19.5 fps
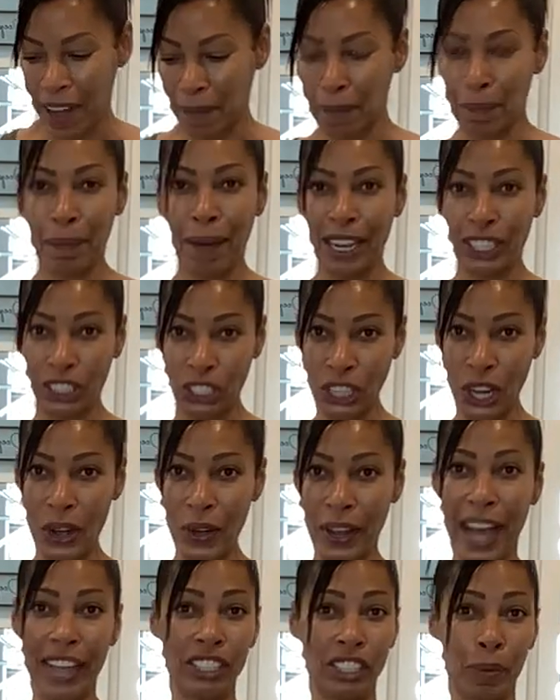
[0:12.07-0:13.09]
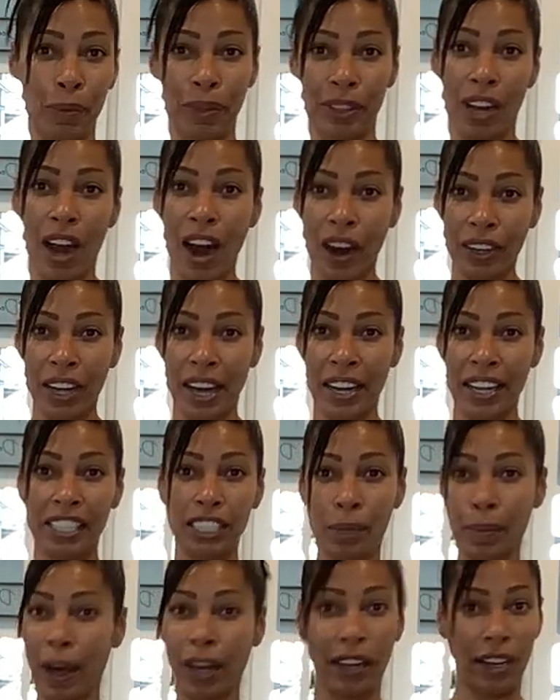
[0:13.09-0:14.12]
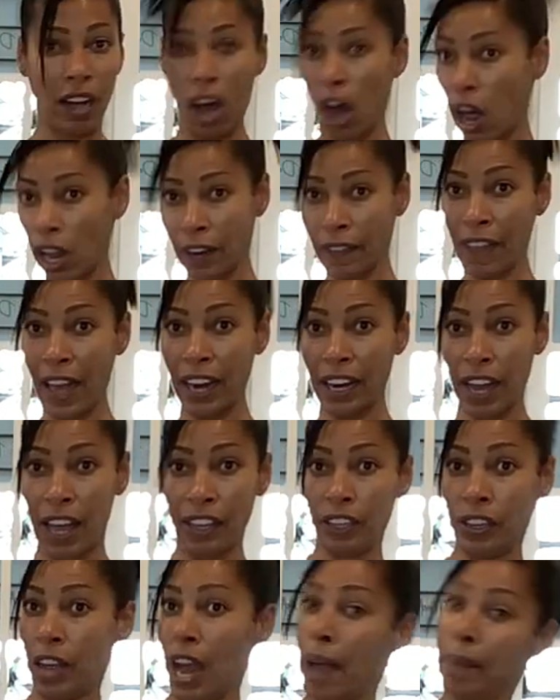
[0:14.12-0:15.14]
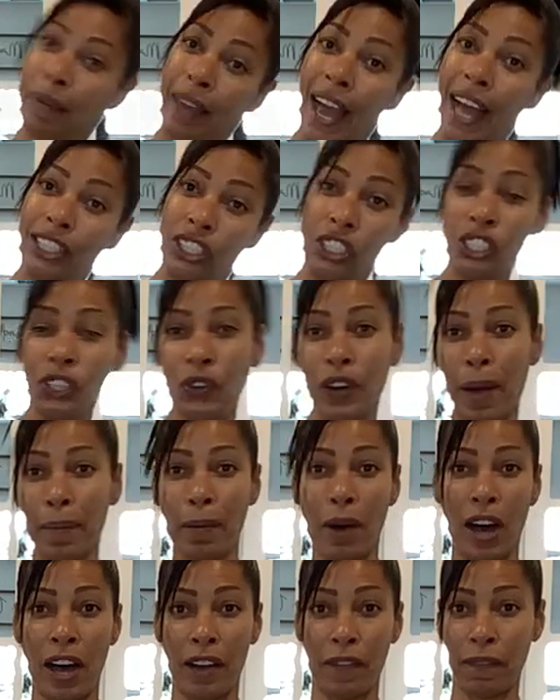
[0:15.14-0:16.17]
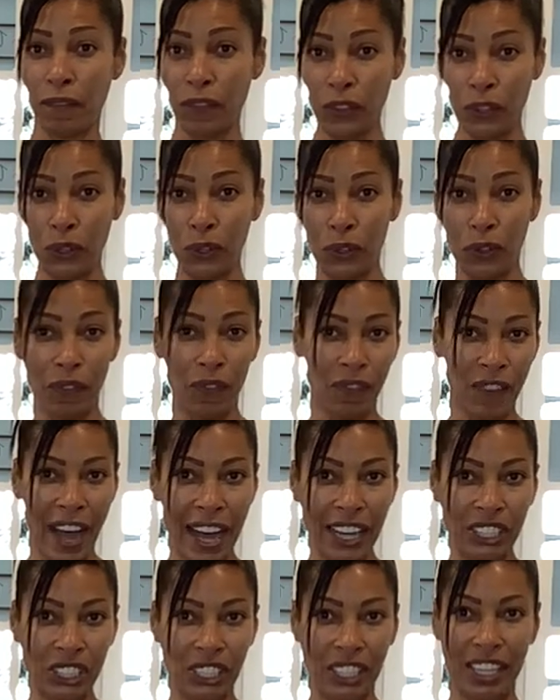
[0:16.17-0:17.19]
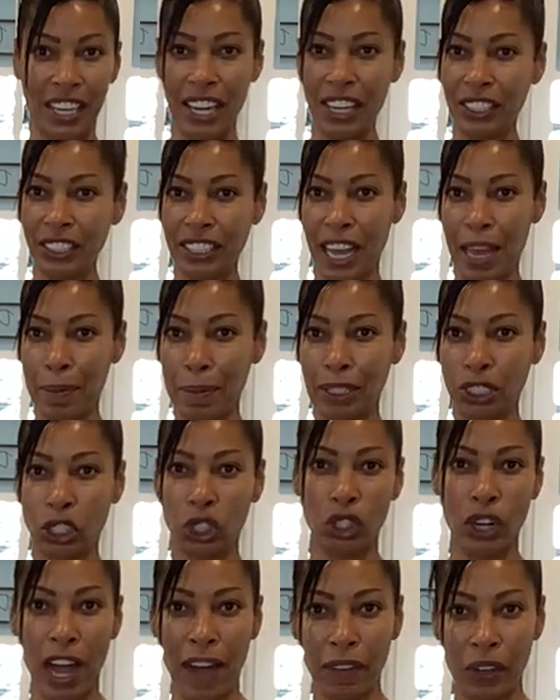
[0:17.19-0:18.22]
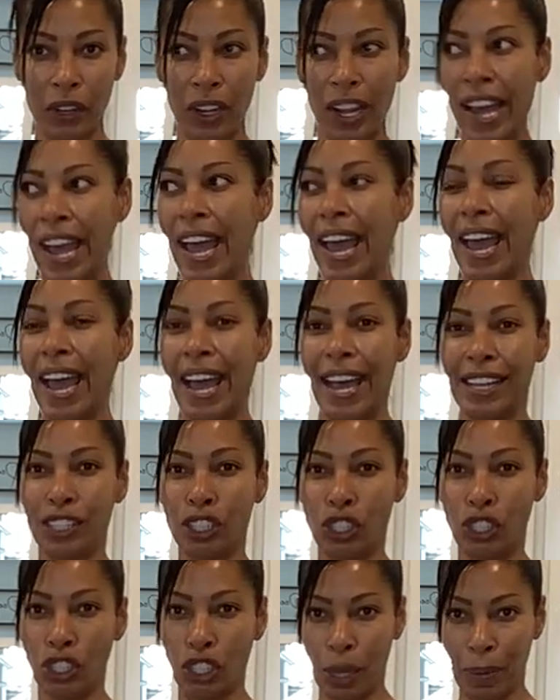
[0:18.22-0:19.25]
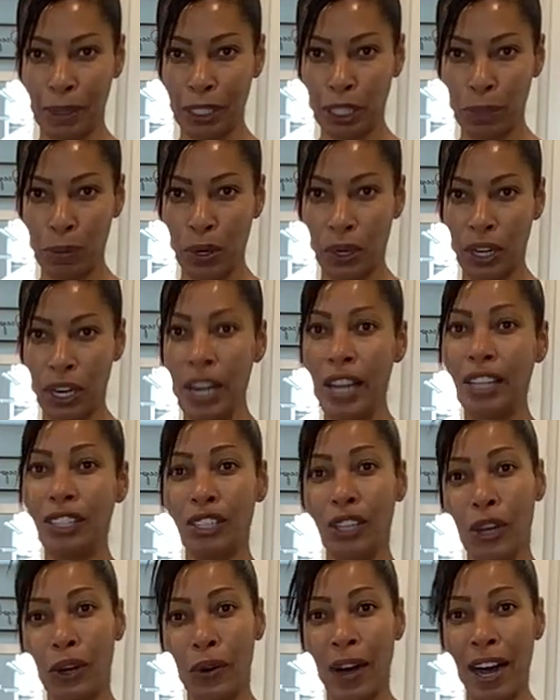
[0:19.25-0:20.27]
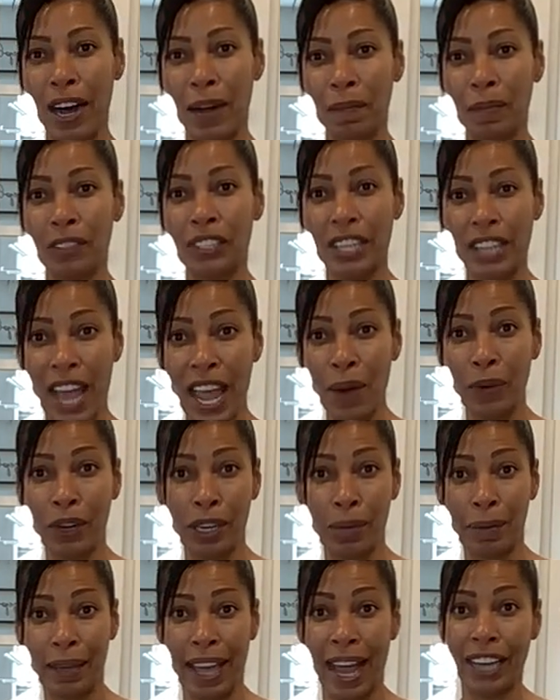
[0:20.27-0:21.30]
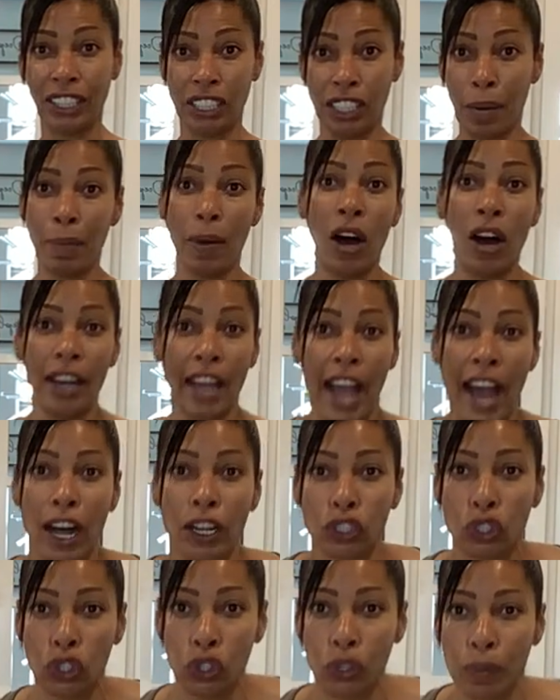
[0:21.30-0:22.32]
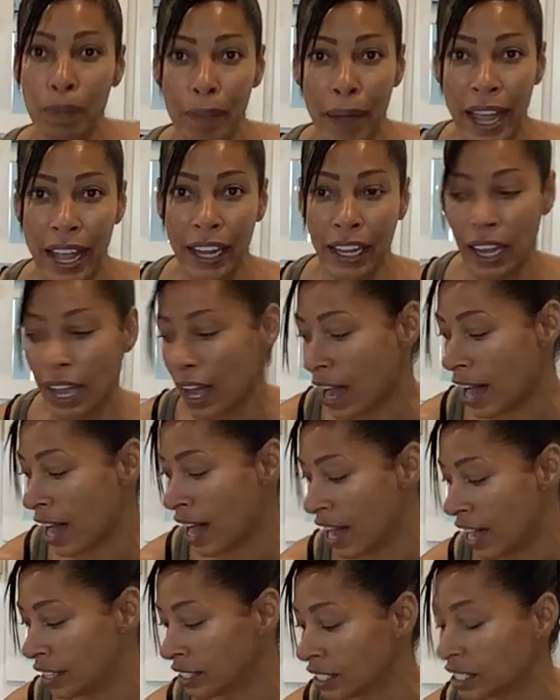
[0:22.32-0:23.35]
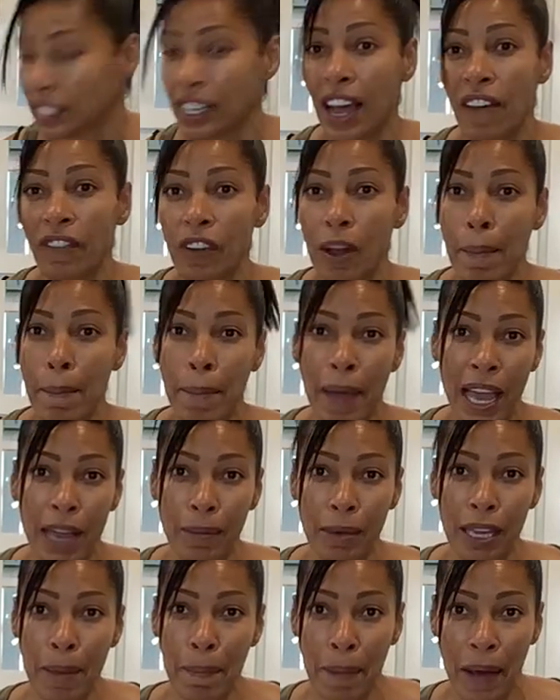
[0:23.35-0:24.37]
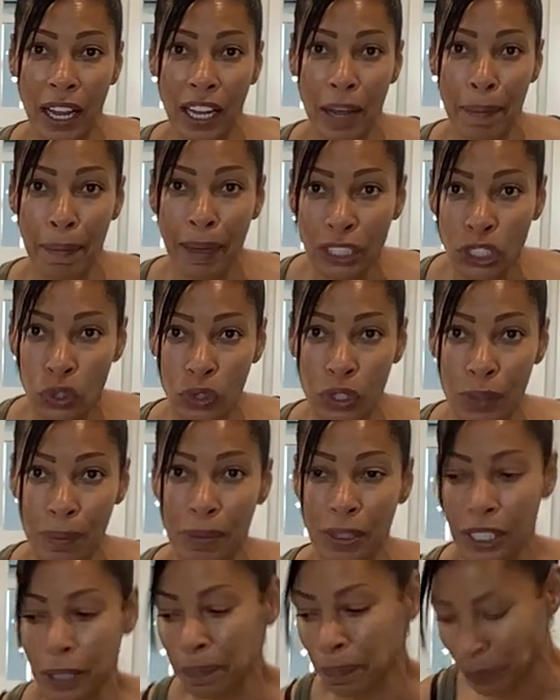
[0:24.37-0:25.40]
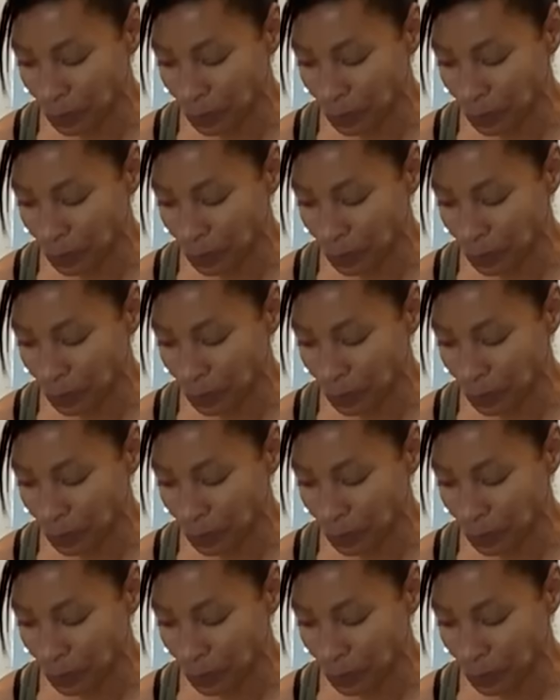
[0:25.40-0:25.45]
My show, Catching Up with Carlotta, is about all of that. I'm catching you up on food, fashion, entertainment, travel, and so much more. So today we're going to be catching up on how to make stuffed baby Bella mushrooms.